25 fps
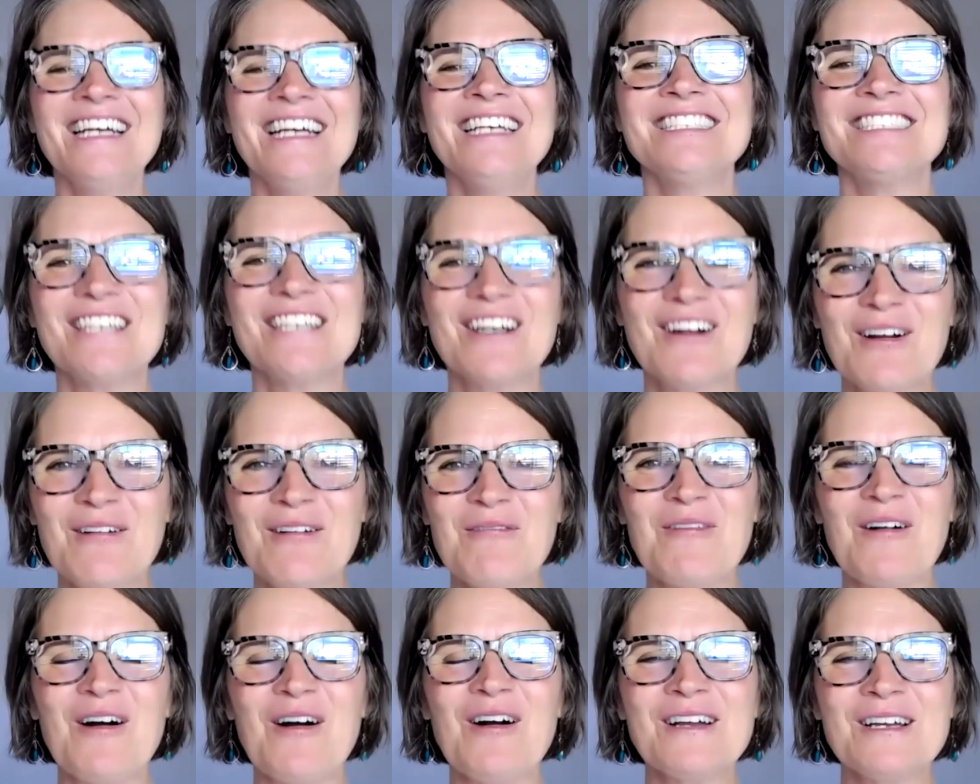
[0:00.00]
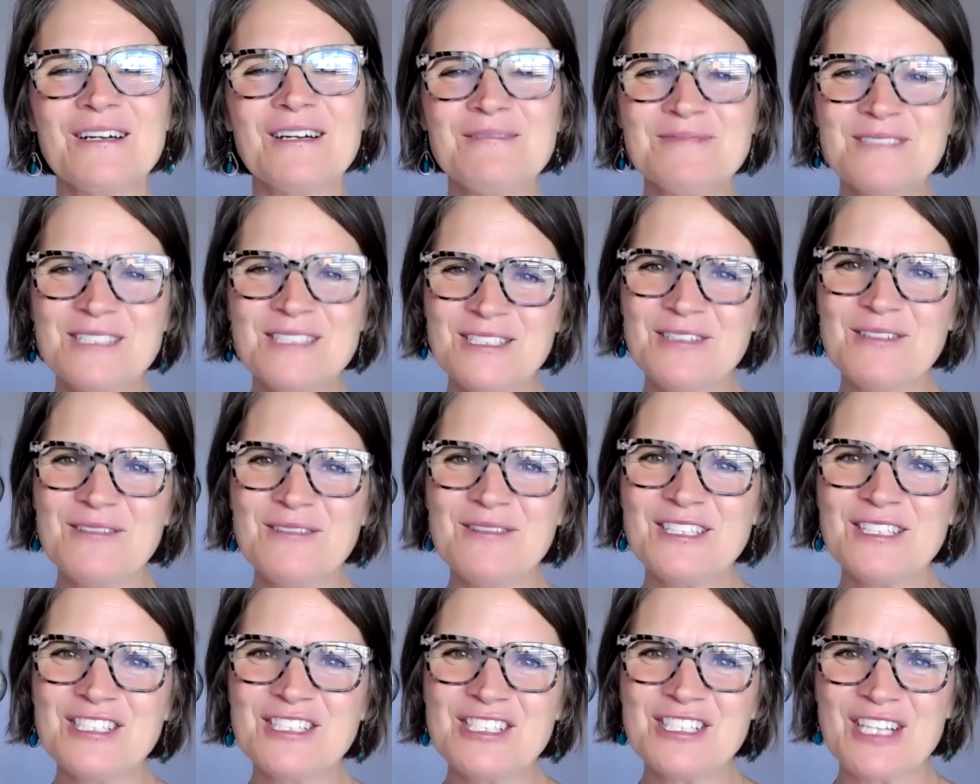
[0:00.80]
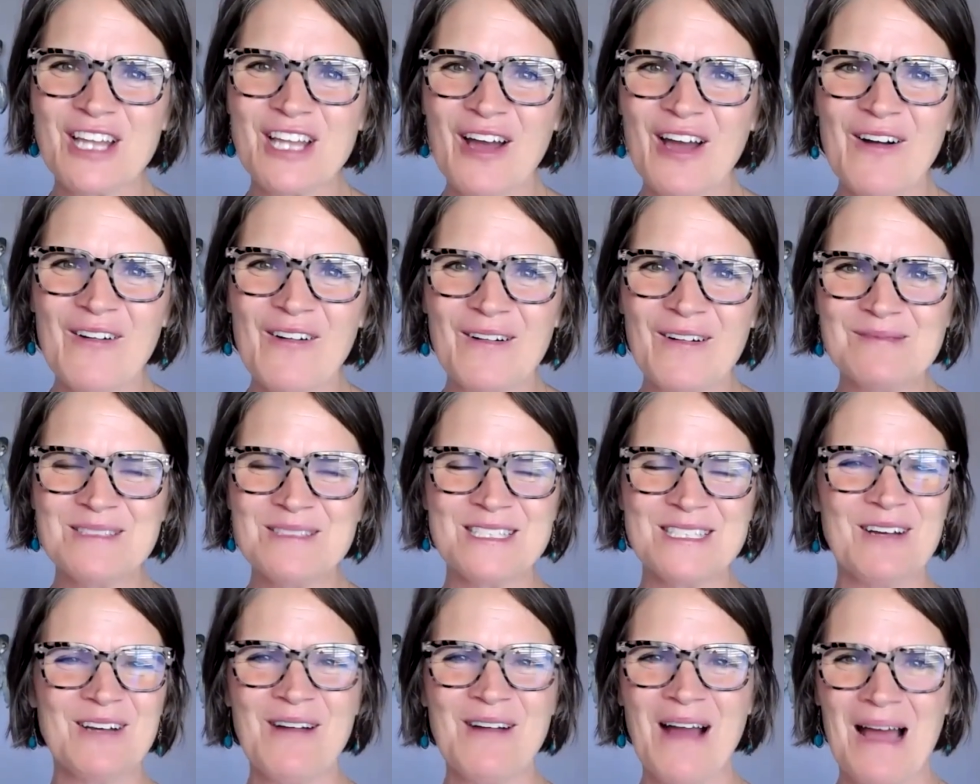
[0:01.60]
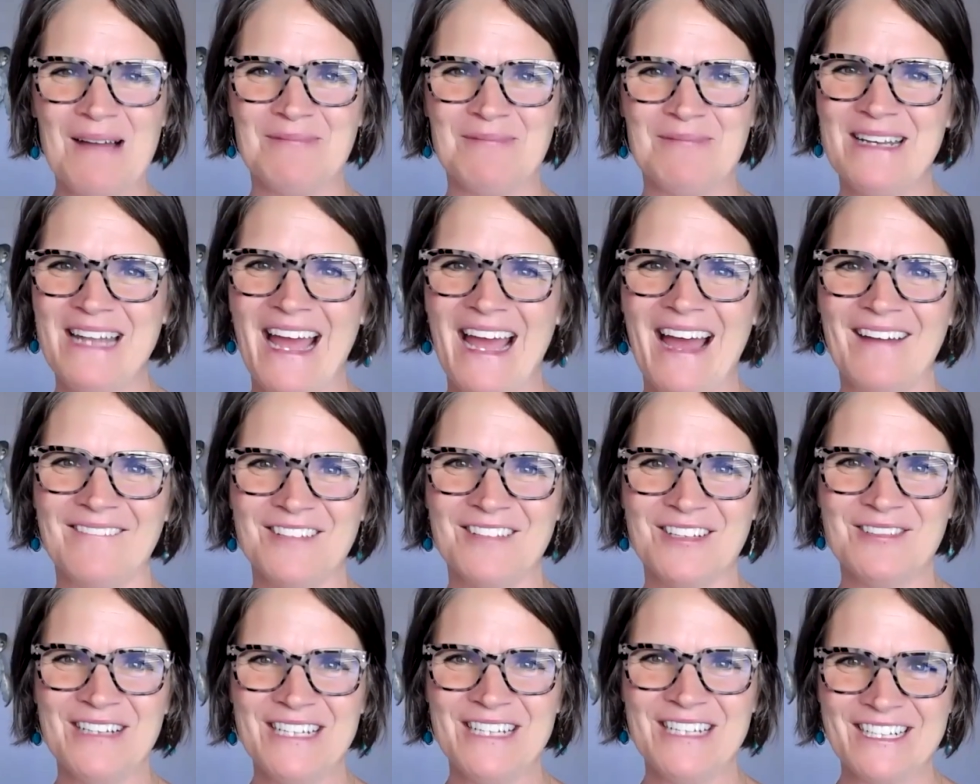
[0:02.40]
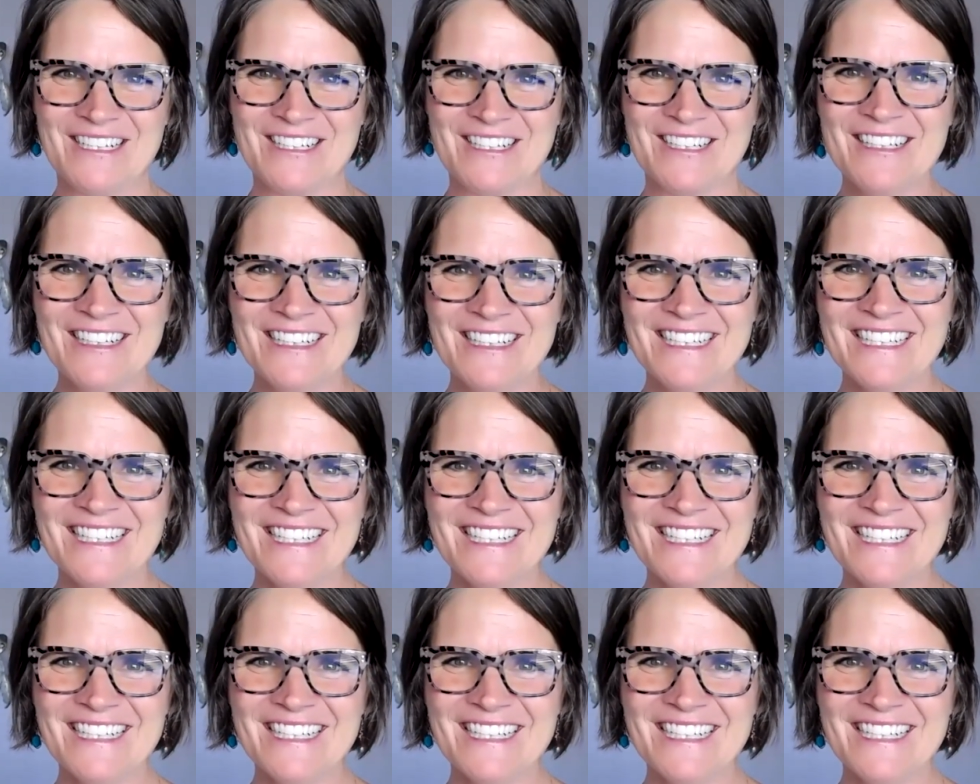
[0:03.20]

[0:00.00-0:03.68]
Sarah, welcome to the show. I'm so happy to have you here.